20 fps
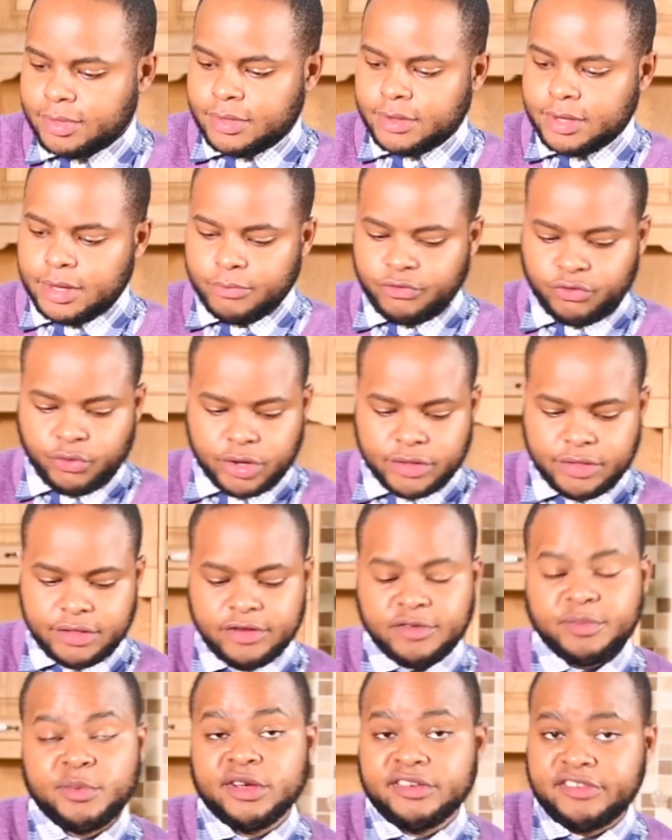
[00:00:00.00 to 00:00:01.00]
I'm sure at
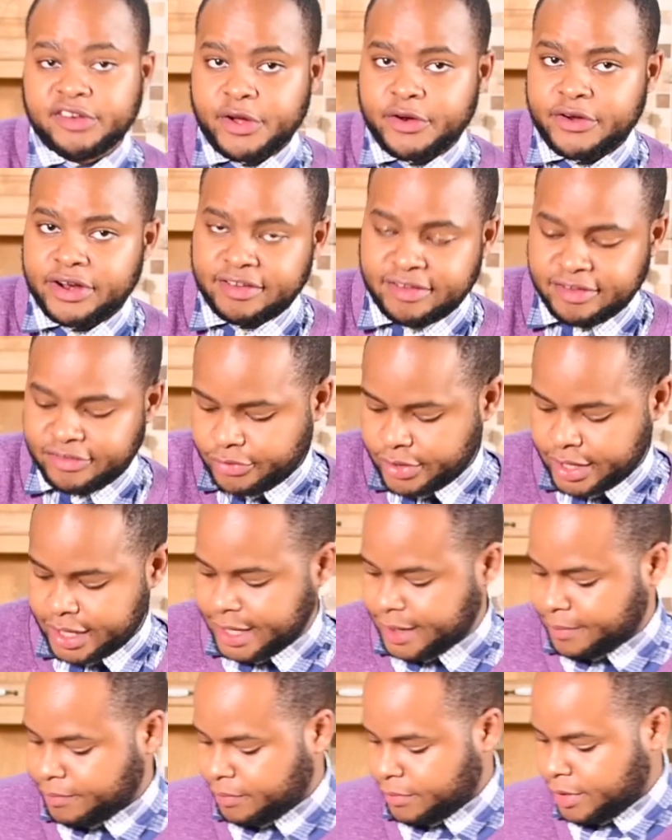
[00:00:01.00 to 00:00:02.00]
this point our rice is
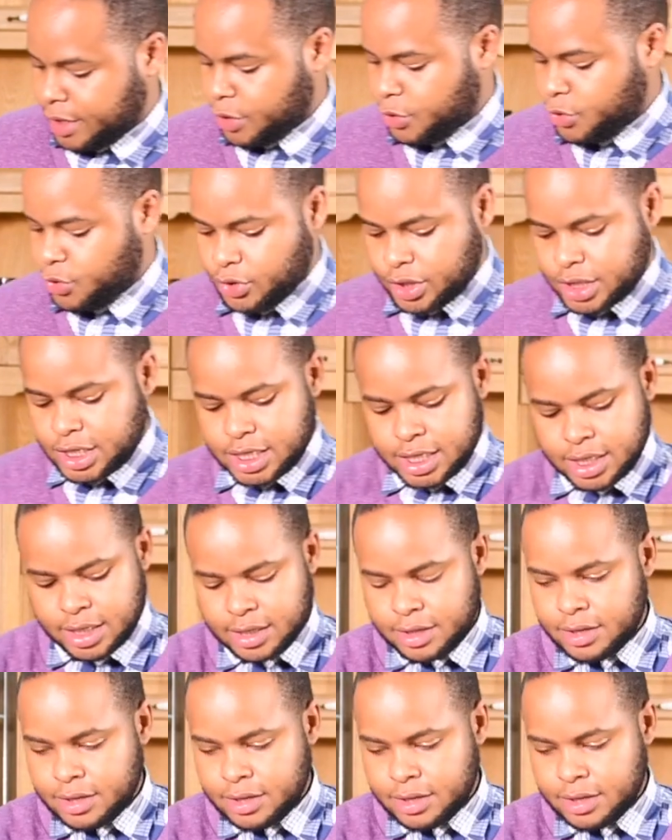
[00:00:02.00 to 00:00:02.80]
ready and cooked.